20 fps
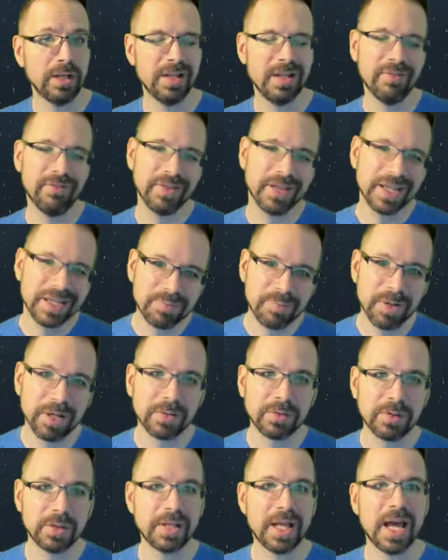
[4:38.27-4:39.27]
And if it gets bigger
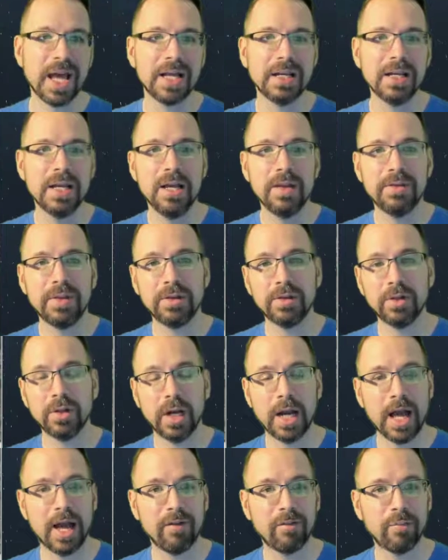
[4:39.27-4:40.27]
than that, then they're
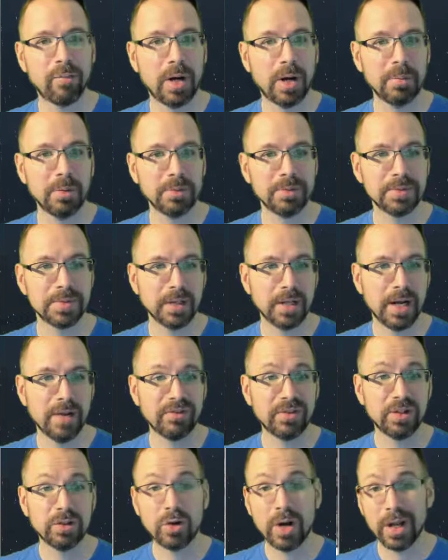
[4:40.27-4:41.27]
going to have problems. They're going to have
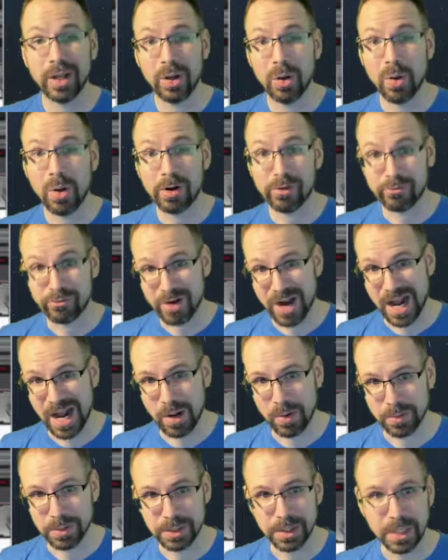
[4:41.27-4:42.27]
to try and go
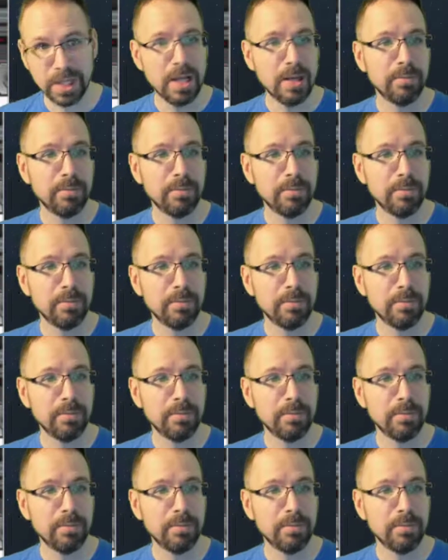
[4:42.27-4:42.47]
around.